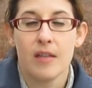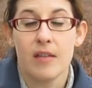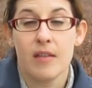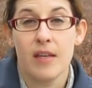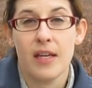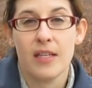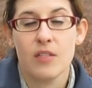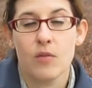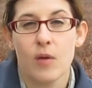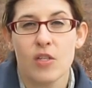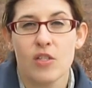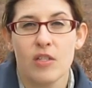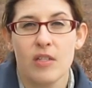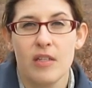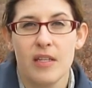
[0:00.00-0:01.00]
The next
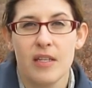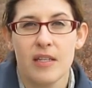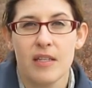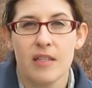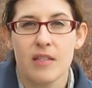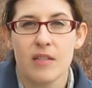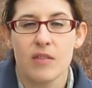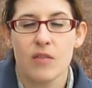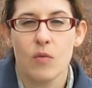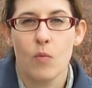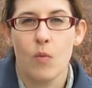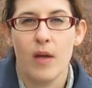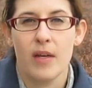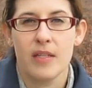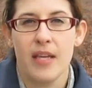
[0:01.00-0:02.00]
question is,
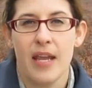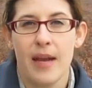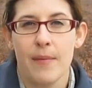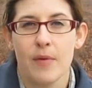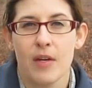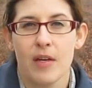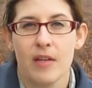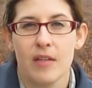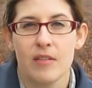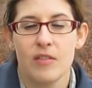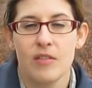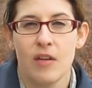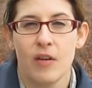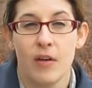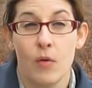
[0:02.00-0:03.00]
what camera and